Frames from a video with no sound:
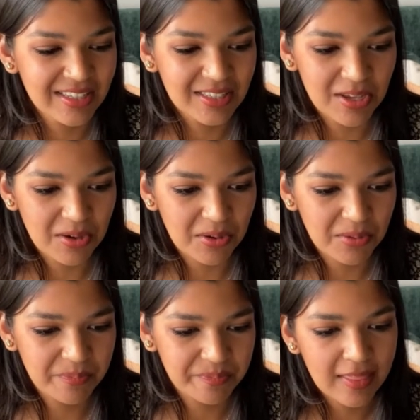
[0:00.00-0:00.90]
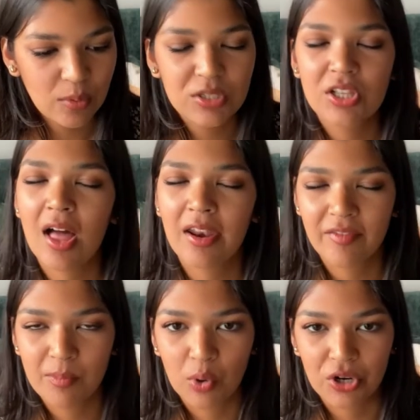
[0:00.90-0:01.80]
So there was a lot
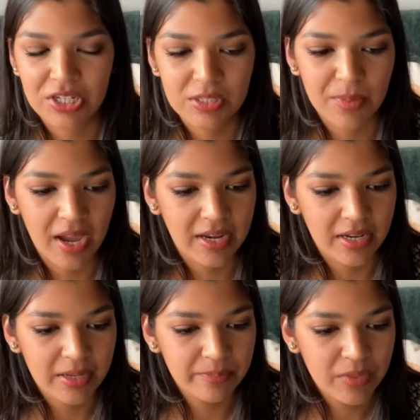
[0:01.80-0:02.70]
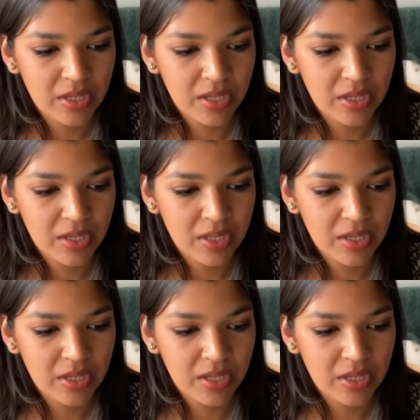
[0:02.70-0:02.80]
of importance behind it.